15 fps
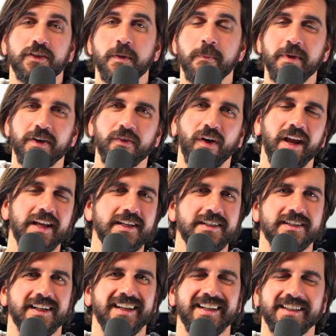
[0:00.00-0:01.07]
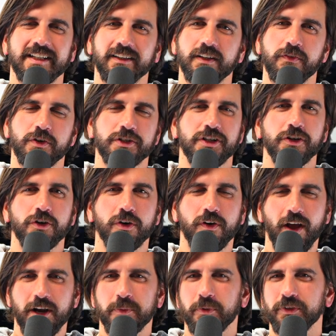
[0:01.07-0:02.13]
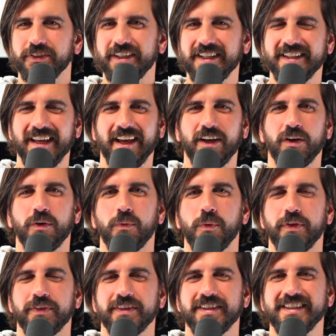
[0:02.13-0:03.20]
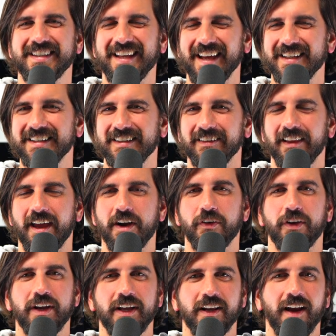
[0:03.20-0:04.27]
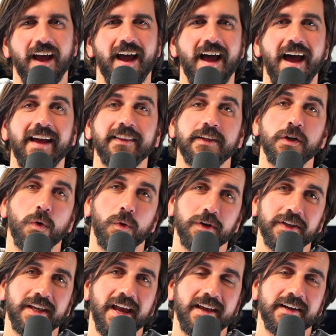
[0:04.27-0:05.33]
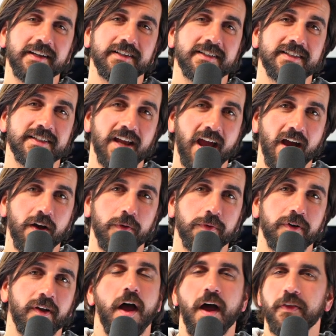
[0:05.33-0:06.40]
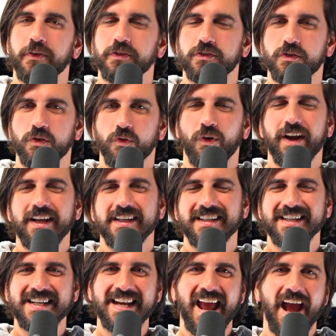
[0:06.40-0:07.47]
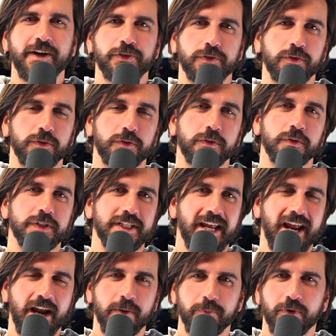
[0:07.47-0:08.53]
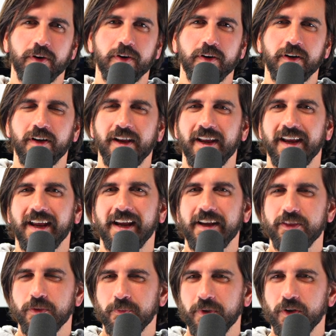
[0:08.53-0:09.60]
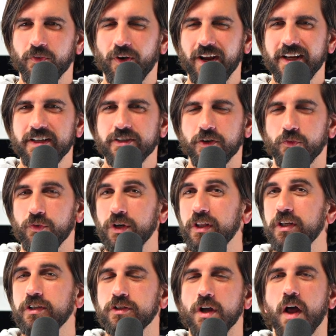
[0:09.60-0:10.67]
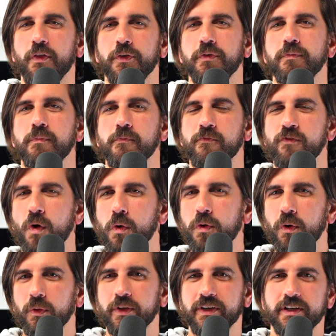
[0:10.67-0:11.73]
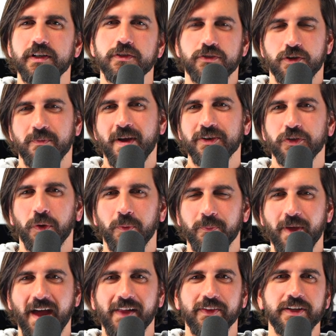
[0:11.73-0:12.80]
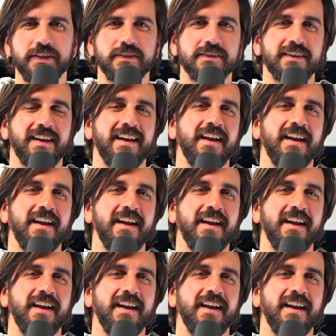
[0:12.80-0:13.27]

The mid-range delivers incredible detail with dense layering and highly organic sound. There's great natural timbre in the mid-range and really solid vocal and instrumental balance.